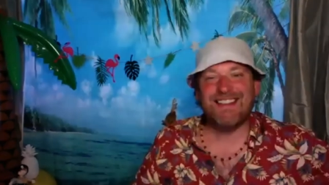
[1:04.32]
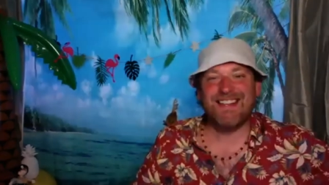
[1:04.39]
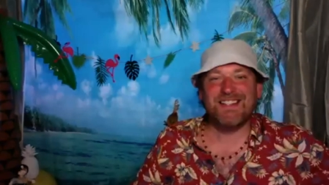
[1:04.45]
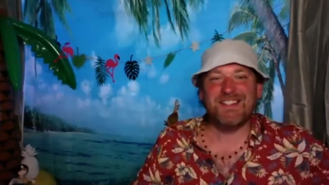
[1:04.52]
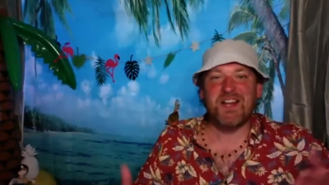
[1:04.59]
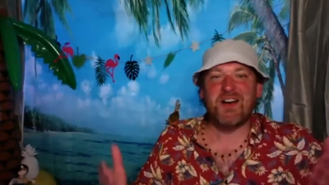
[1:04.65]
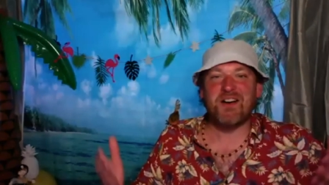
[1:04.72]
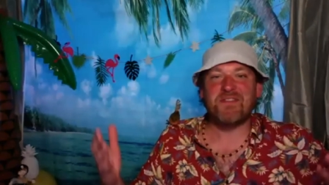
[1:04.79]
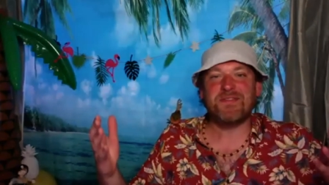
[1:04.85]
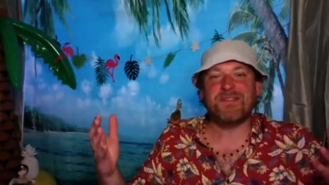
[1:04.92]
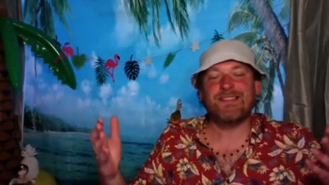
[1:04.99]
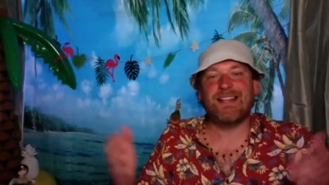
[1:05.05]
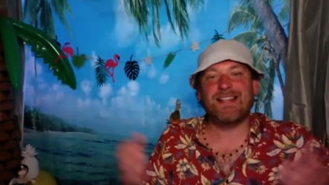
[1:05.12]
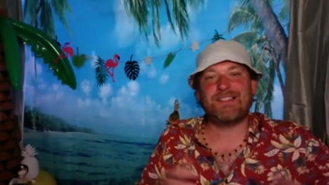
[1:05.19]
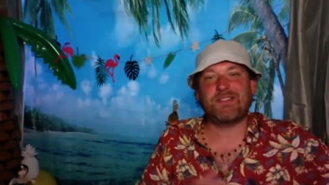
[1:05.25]
things off.
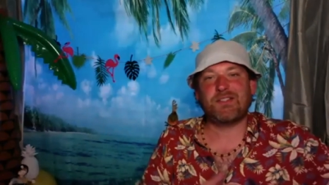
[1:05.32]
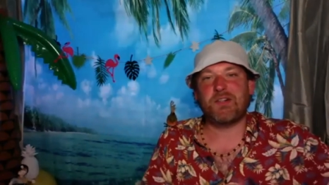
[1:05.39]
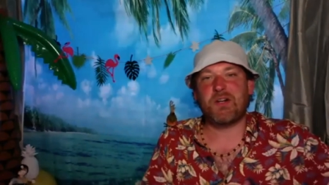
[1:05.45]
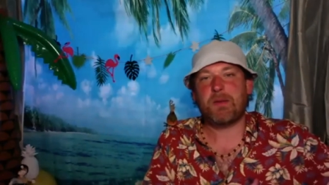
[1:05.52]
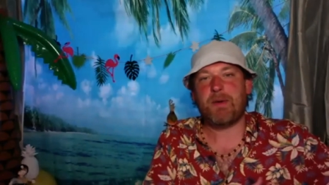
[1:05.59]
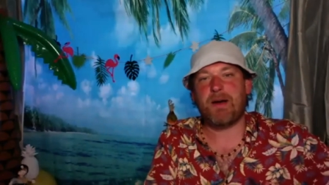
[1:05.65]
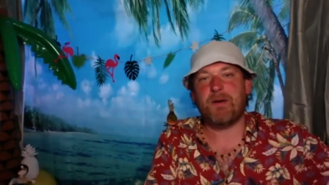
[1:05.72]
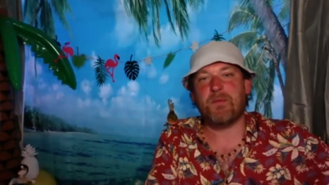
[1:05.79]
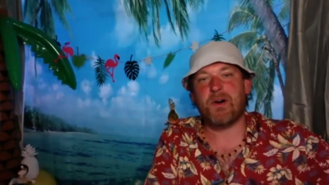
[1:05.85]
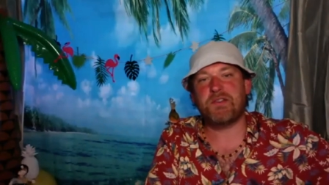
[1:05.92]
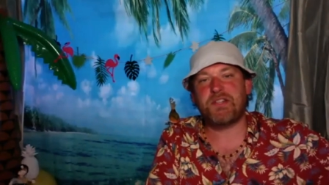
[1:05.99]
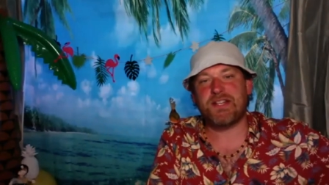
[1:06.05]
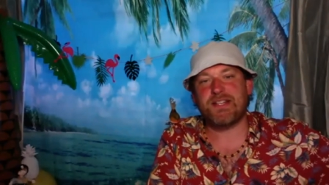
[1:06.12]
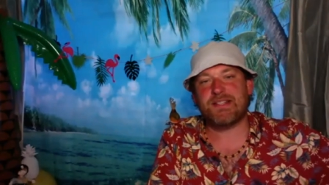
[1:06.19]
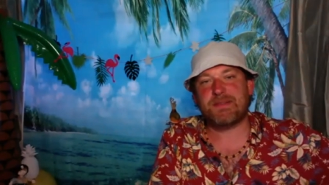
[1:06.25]
Let's yeah. talk about
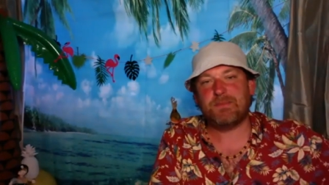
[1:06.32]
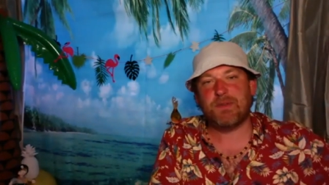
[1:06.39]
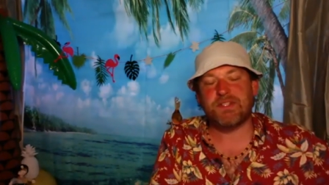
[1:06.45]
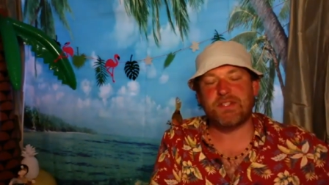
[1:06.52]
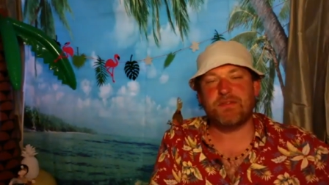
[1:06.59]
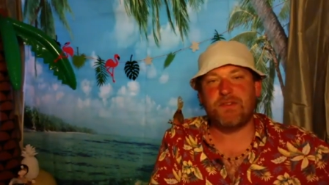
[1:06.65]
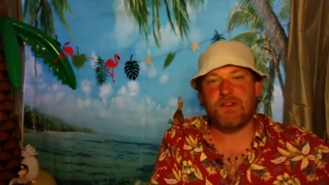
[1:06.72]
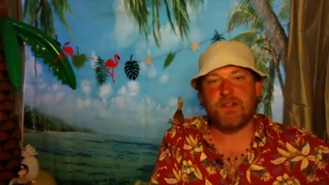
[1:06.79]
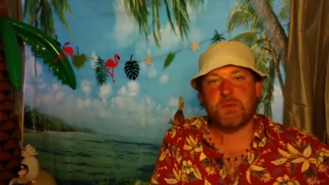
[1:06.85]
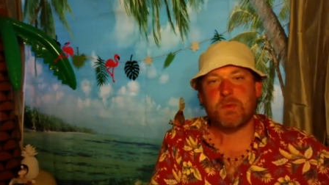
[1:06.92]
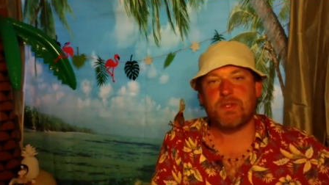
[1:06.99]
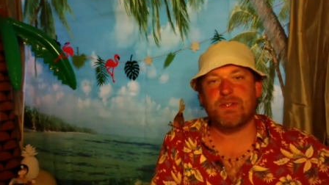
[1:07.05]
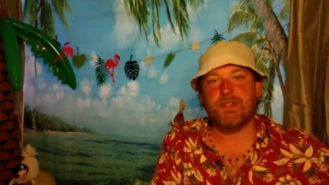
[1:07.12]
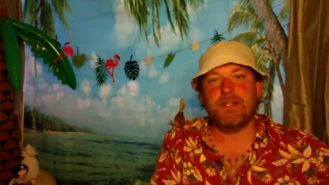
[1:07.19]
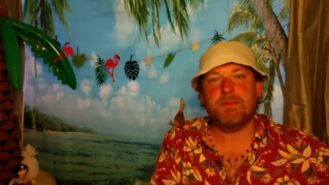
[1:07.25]
watches. What's the first
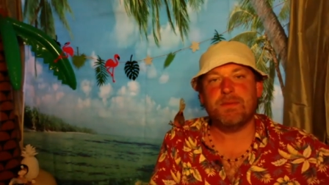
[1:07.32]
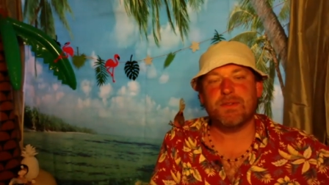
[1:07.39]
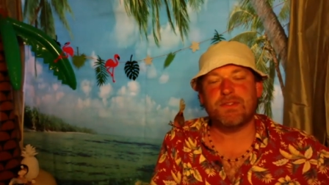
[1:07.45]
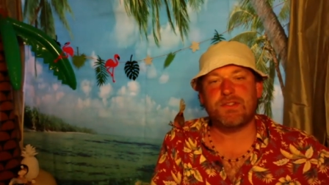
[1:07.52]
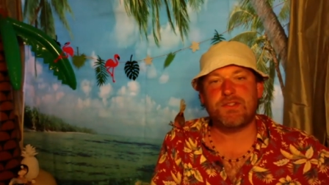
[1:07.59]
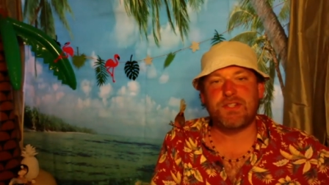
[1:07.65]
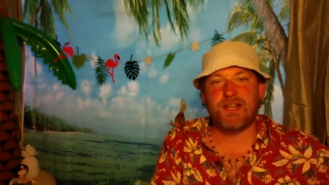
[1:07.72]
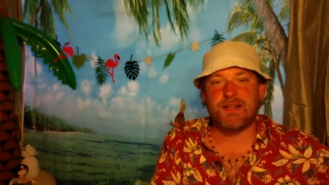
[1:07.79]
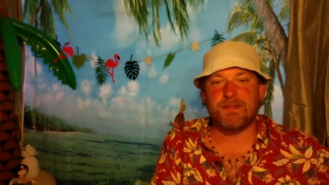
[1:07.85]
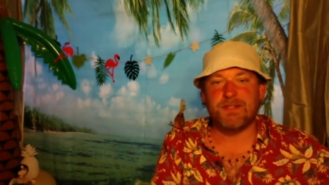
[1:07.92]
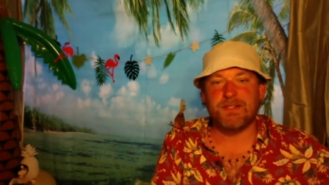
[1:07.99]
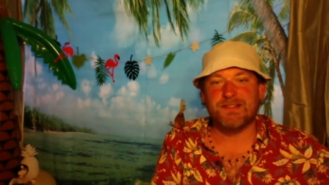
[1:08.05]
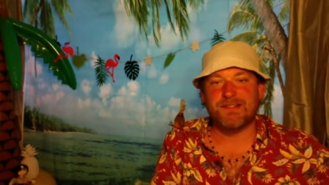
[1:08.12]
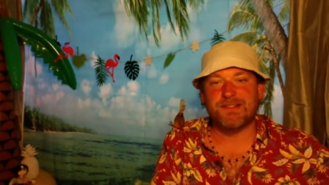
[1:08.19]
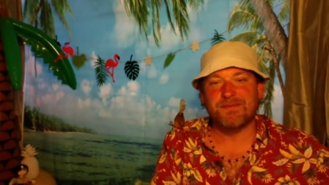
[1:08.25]
one that you want to share with
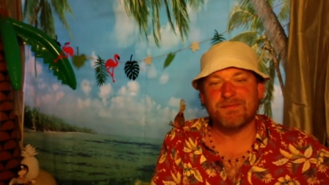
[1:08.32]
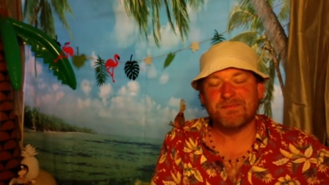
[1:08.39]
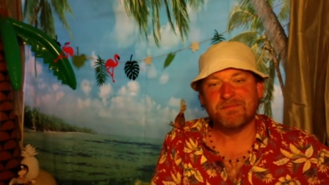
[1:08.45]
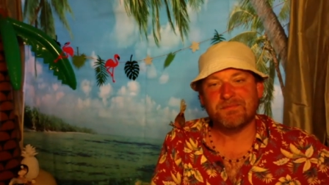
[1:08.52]
us?